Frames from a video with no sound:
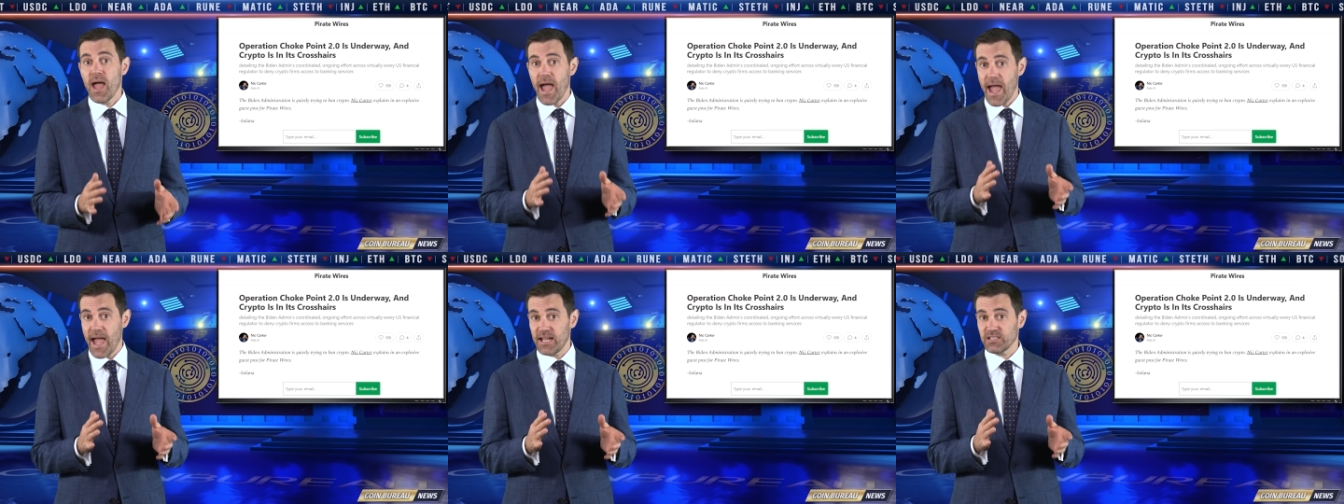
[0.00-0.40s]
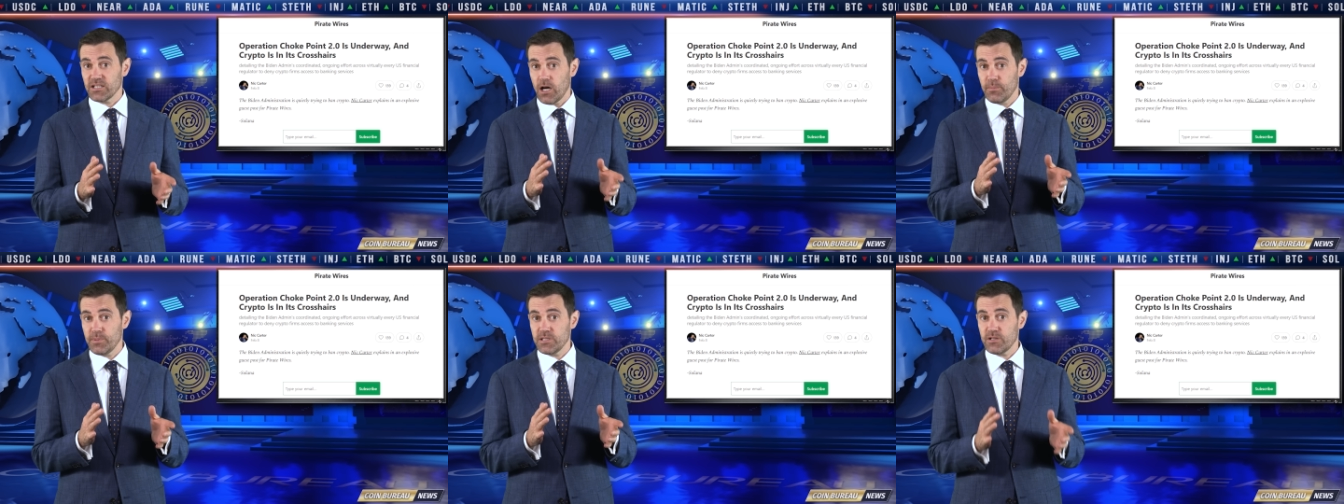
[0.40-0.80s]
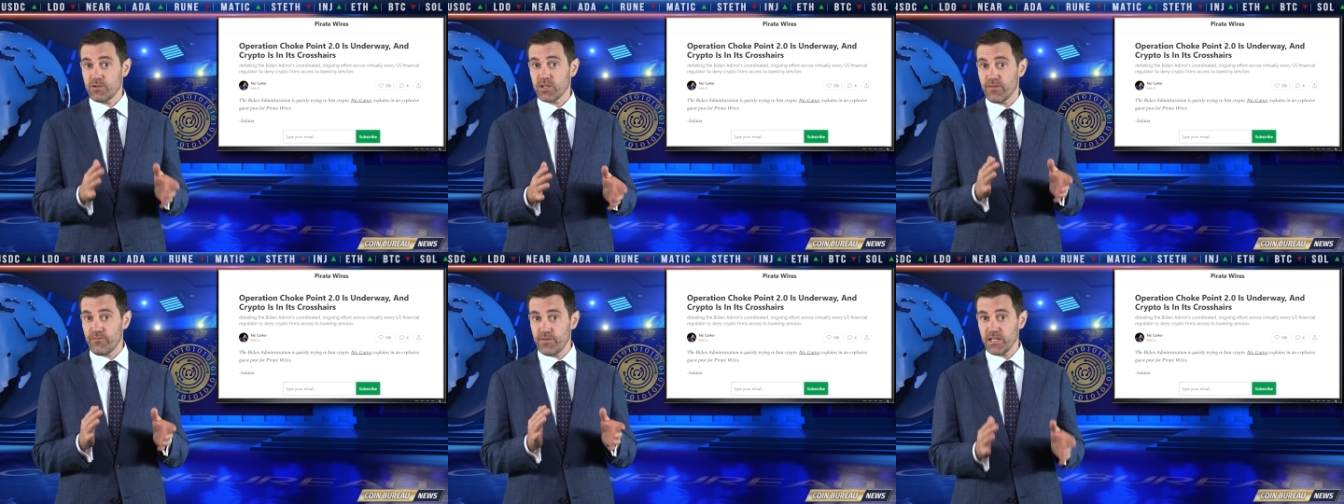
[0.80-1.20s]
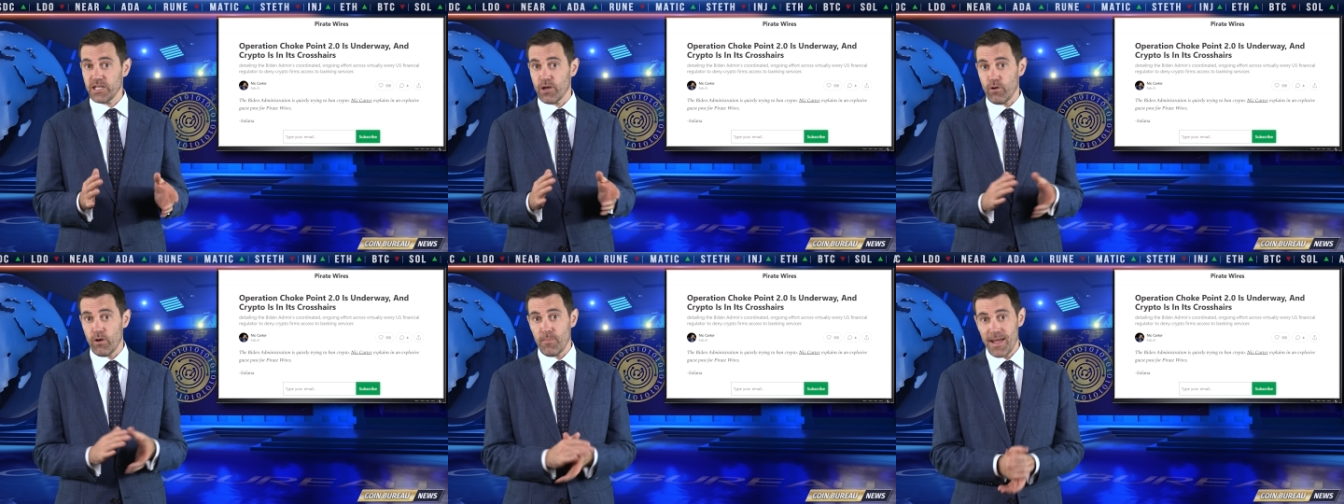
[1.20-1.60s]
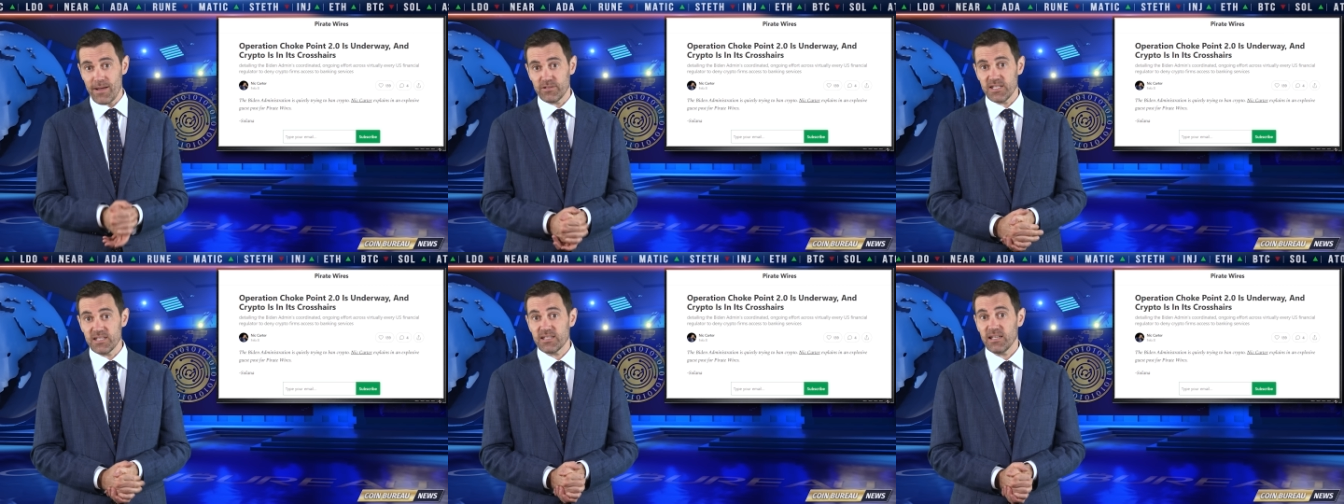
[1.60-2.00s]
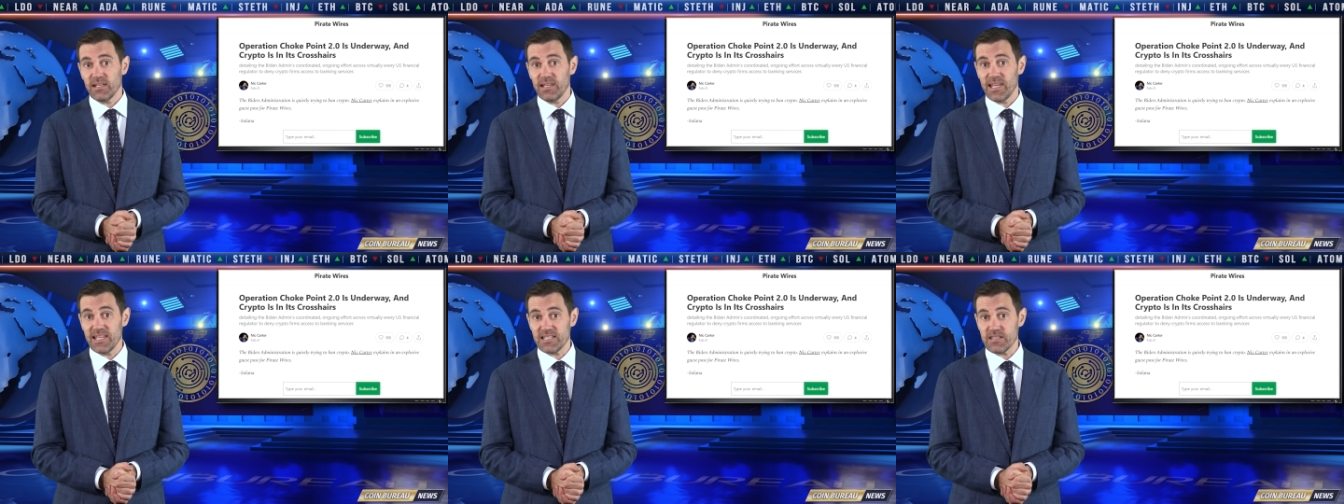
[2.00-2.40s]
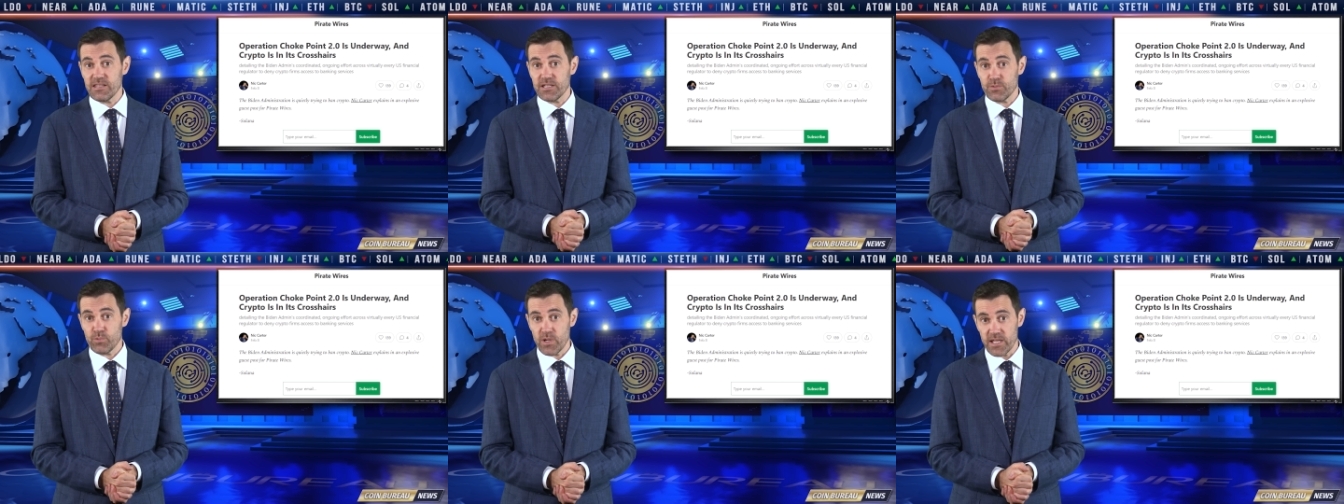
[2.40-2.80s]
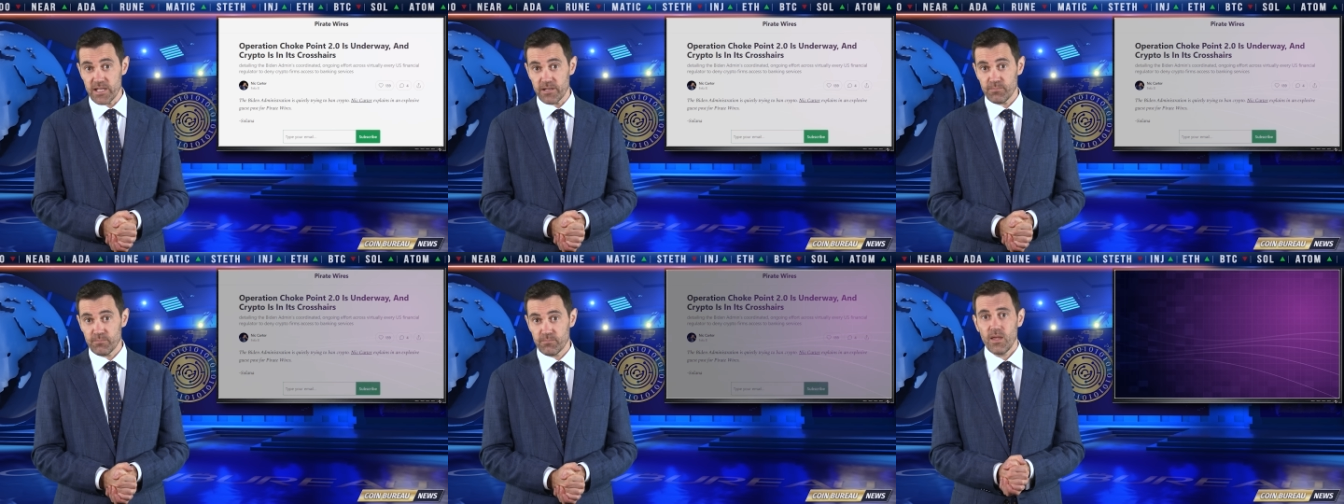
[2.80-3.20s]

and I'll be doing a video about it later this week.